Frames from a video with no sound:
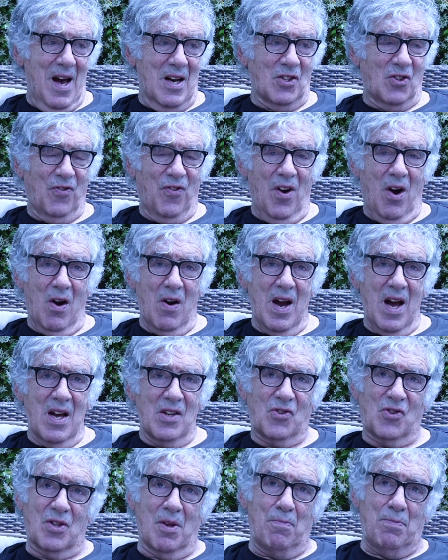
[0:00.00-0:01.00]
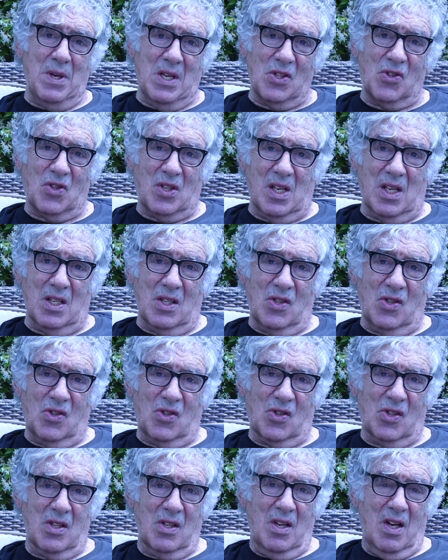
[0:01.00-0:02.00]
As far as the
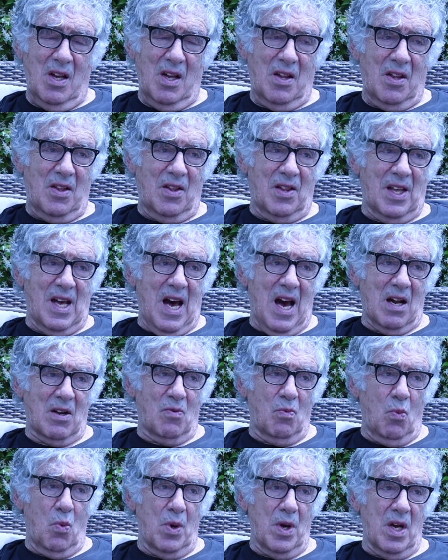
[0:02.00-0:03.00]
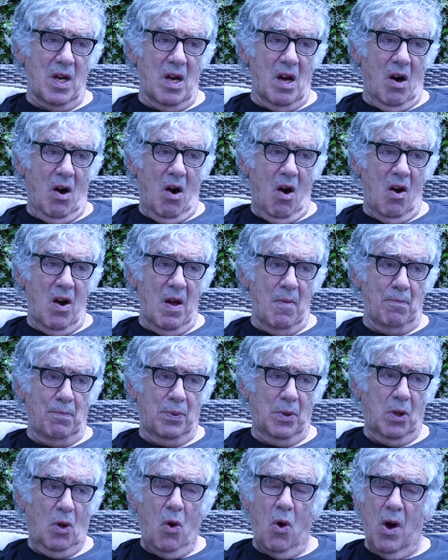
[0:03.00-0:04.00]
business that we are
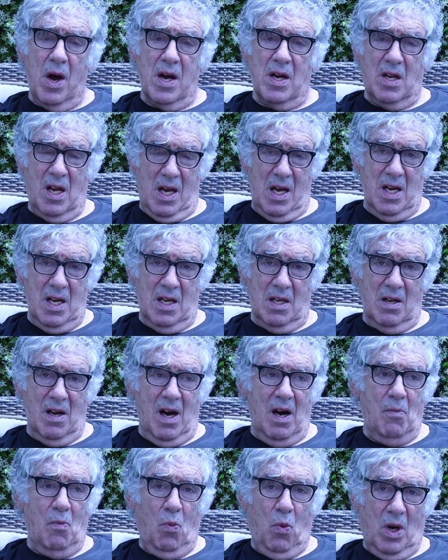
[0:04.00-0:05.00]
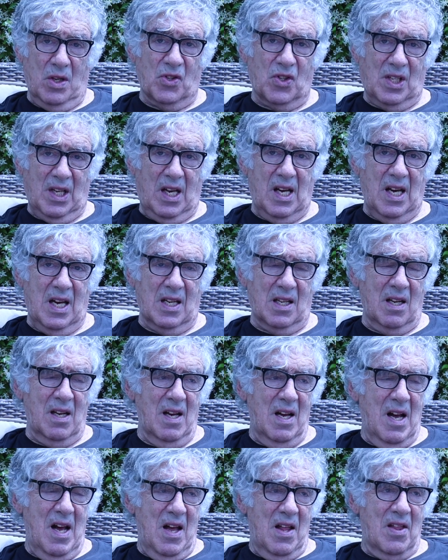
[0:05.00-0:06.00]
employed in, once again,
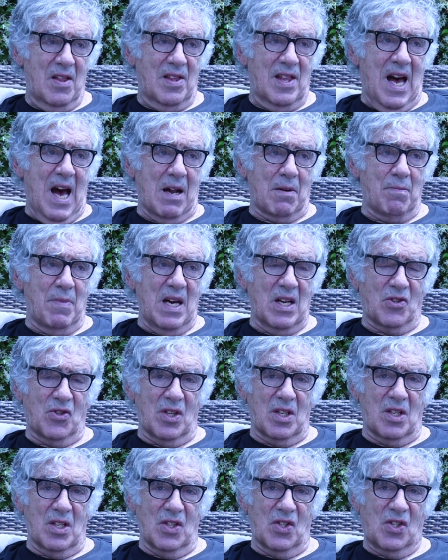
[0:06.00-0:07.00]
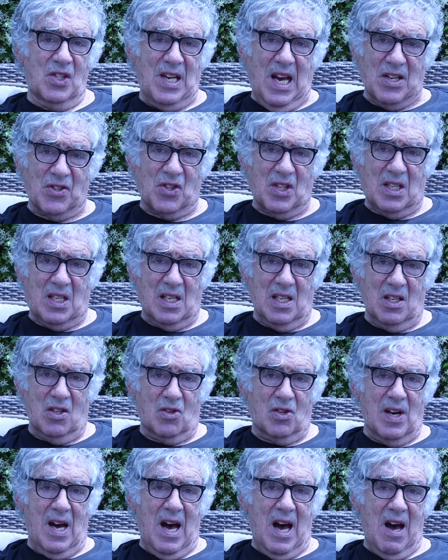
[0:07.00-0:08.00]
that makes it necessity
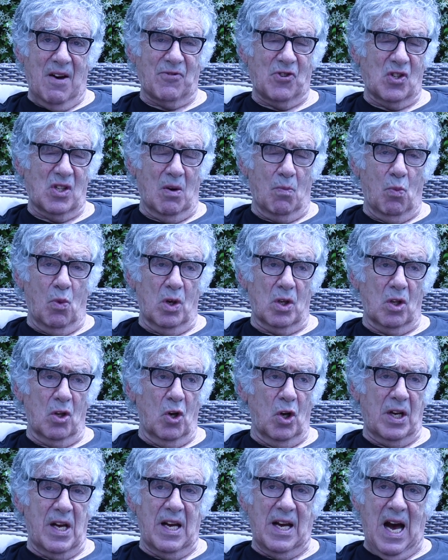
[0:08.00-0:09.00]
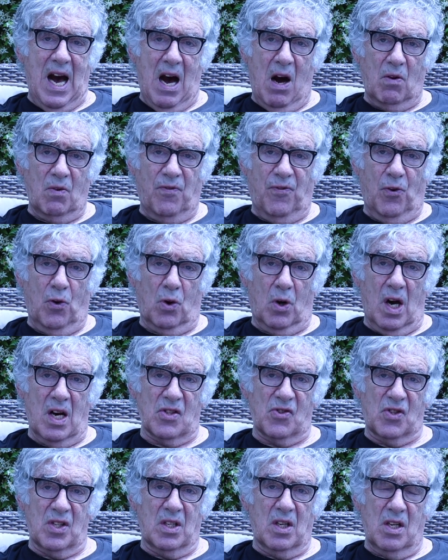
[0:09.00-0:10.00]
to have someone looking out for
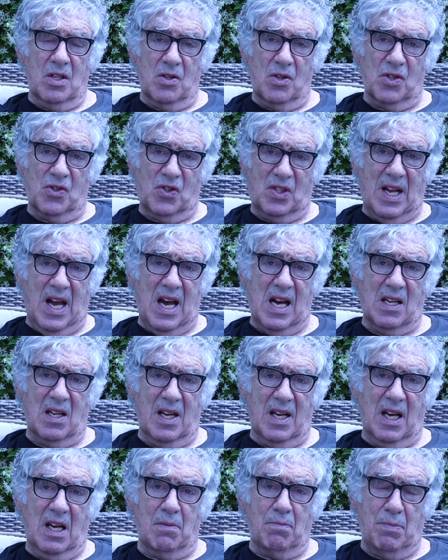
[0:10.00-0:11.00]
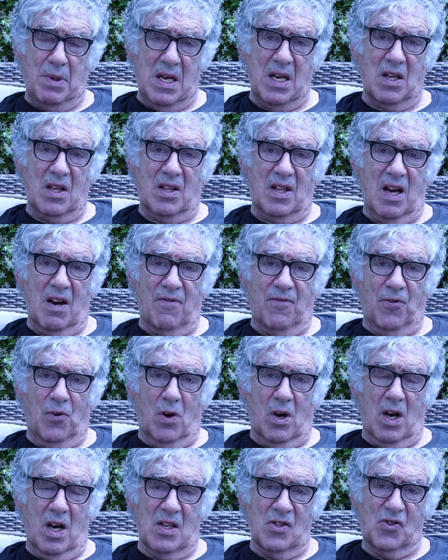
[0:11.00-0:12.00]
us and understanding and being there
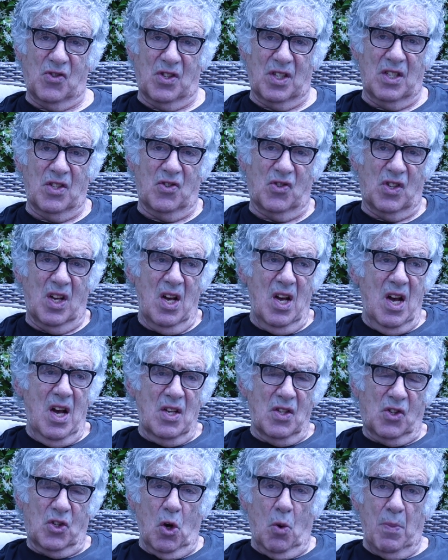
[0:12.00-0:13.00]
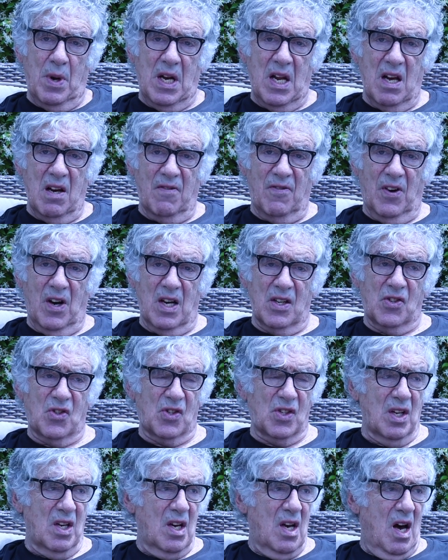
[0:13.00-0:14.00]
for us, since so many of
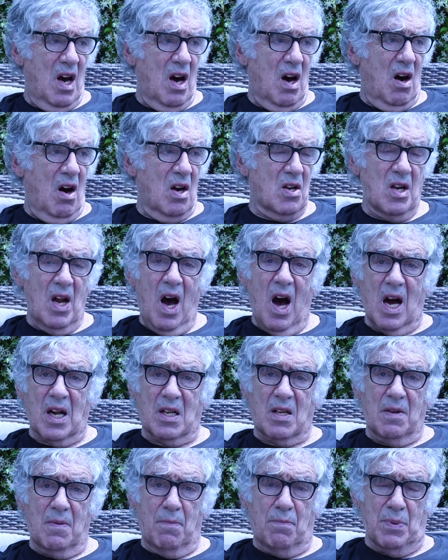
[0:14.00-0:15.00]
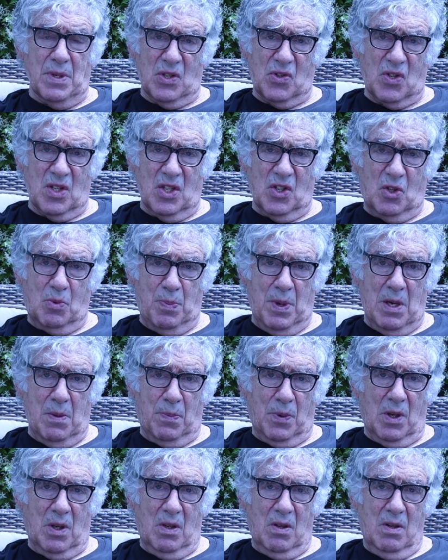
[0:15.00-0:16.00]
us are not business
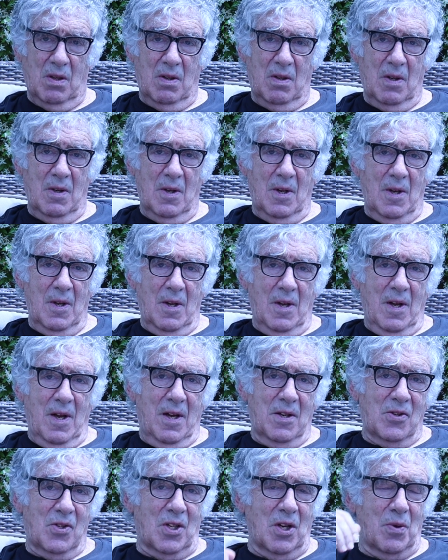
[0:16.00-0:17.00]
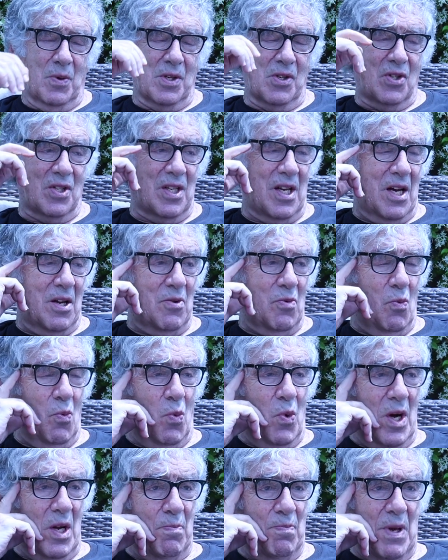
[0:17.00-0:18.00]
people. So as then
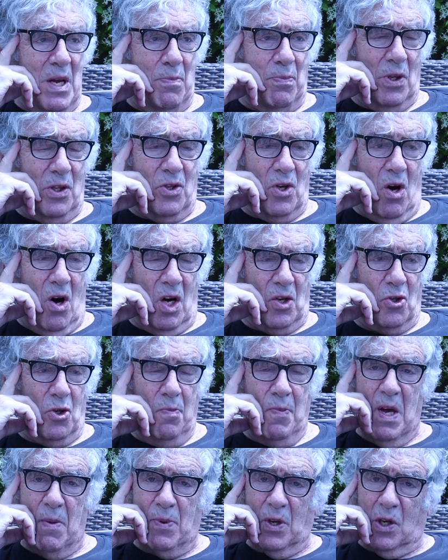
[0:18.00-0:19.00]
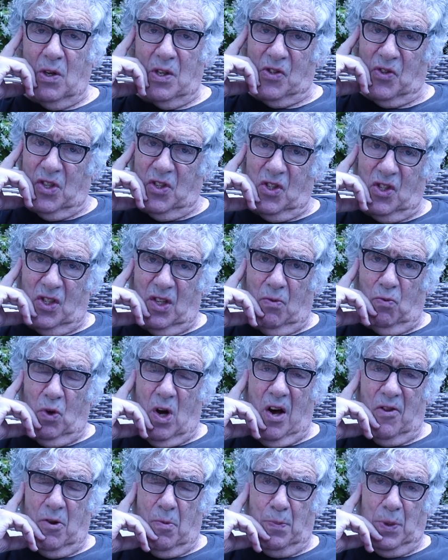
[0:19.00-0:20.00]
when people talk to me, because it's
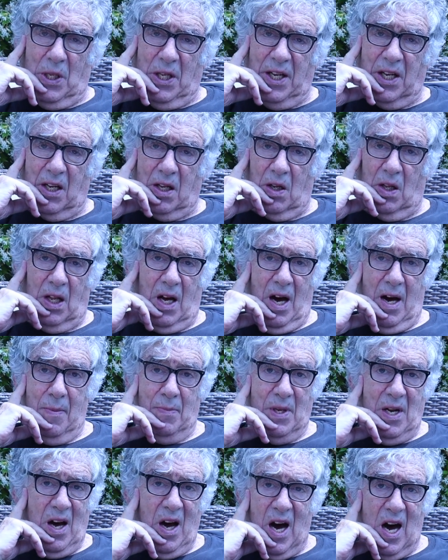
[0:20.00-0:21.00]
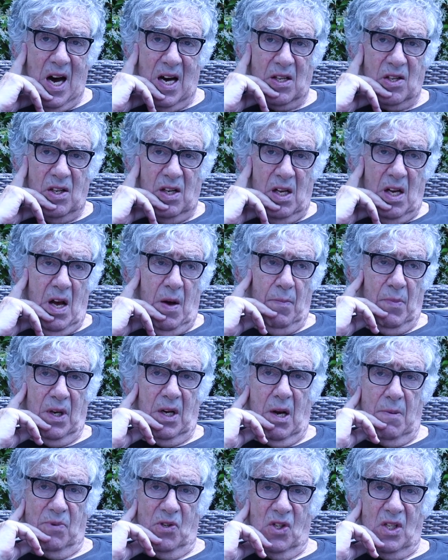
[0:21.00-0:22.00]
rather political, I'm not.
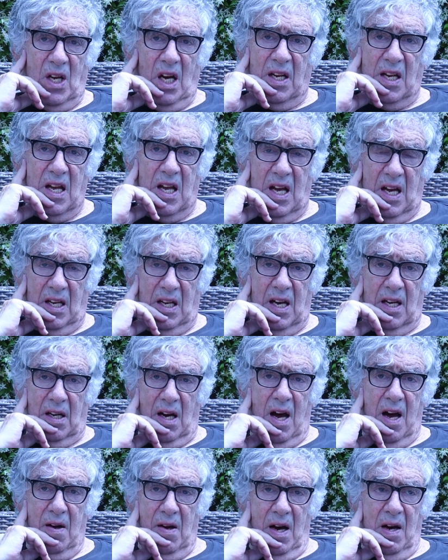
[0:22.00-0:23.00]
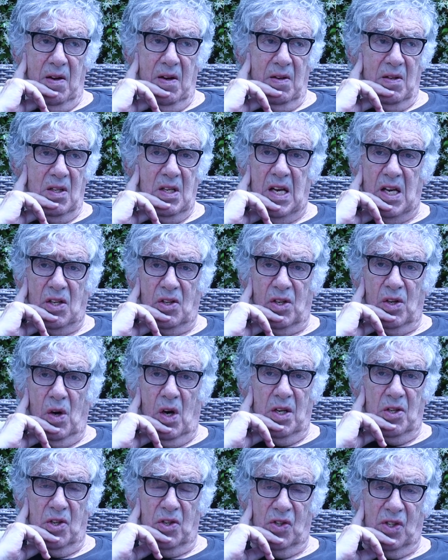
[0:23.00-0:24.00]
But I'm studying it, I, I need
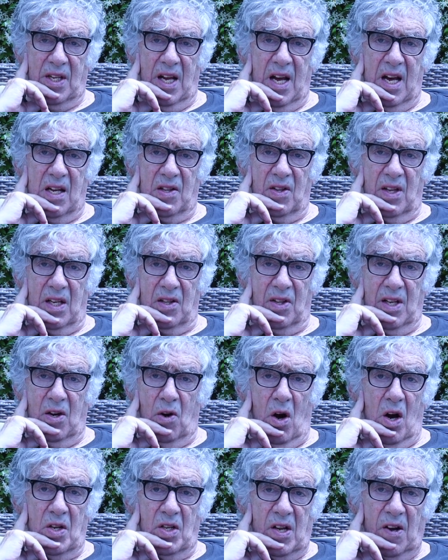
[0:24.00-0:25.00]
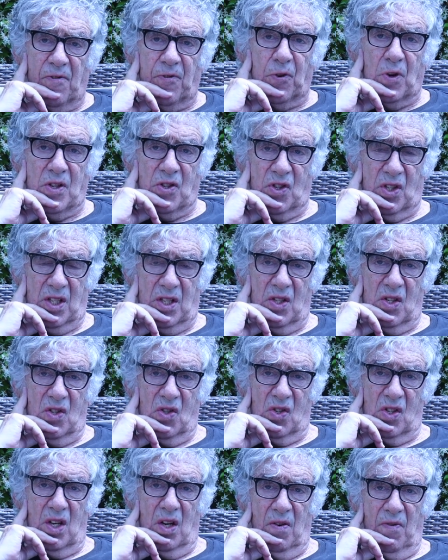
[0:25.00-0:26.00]
to understand that there are
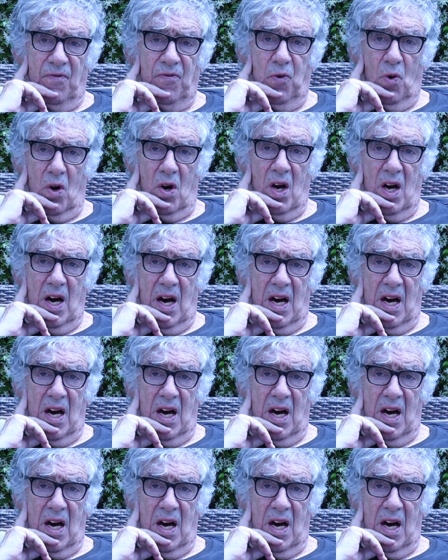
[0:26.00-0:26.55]
differences uh, for